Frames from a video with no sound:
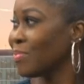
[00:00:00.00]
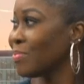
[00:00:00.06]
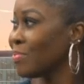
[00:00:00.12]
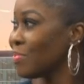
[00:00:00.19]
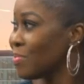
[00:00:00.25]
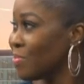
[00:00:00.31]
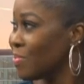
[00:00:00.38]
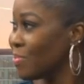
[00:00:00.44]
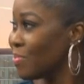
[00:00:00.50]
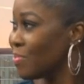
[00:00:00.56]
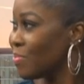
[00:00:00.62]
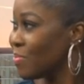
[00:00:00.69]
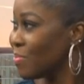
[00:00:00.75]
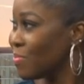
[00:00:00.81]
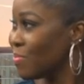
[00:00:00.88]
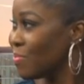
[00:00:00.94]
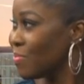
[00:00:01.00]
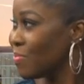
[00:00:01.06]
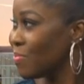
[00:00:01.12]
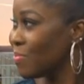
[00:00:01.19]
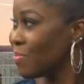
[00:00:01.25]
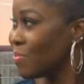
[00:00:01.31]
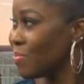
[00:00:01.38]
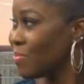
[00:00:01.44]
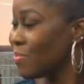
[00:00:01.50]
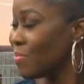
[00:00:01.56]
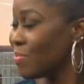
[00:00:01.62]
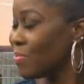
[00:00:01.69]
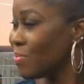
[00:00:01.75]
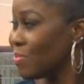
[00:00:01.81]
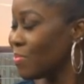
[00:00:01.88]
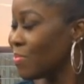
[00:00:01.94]

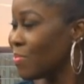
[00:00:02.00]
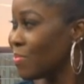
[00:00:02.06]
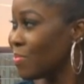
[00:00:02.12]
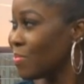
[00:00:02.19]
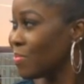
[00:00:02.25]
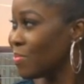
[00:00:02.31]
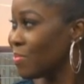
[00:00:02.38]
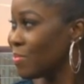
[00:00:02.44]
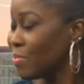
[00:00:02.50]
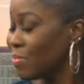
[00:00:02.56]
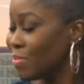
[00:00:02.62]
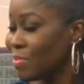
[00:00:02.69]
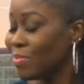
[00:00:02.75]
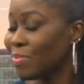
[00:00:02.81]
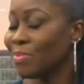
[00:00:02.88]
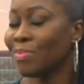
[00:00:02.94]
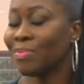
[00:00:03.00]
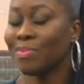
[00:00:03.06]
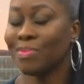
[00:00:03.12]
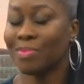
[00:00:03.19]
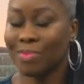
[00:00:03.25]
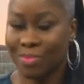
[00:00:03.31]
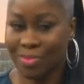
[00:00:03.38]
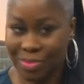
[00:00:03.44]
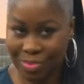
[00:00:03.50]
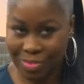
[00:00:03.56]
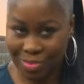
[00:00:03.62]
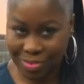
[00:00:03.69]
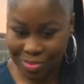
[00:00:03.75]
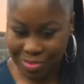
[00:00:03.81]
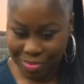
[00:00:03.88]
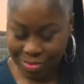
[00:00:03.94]

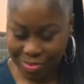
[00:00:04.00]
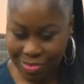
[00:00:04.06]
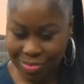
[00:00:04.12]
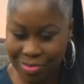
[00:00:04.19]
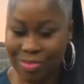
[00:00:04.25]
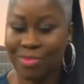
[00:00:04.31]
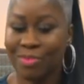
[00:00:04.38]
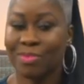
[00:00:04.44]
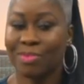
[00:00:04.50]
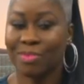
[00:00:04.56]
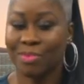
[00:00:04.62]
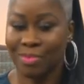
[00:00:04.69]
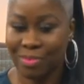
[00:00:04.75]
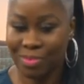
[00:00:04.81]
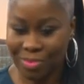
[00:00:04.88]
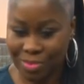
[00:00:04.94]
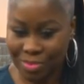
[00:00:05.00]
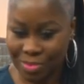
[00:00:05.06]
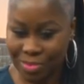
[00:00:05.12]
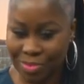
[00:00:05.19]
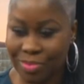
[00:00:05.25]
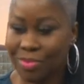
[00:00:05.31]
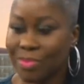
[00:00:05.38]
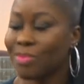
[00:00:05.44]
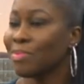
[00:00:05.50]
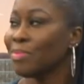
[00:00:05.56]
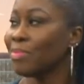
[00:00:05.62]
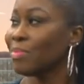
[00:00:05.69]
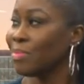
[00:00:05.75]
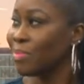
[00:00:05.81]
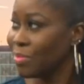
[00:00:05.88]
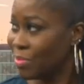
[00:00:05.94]

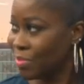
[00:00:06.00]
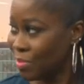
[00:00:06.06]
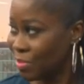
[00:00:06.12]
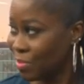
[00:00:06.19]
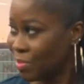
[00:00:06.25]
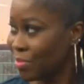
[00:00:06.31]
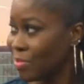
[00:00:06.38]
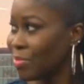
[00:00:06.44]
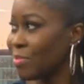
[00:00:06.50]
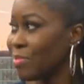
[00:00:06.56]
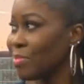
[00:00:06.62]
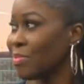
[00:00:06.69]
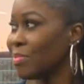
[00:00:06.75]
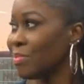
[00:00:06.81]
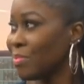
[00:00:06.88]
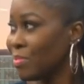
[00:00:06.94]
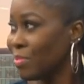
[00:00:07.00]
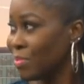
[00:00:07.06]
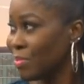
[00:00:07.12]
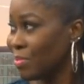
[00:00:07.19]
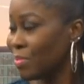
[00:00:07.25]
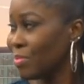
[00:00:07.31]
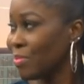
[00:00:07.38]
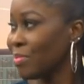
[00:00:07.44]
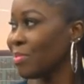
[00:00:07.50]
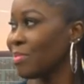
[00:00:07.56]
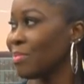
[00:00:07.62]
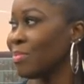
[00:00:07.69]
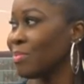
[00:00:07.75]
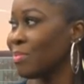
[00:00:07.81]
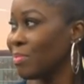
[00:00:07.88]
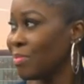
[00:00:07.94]
(silent)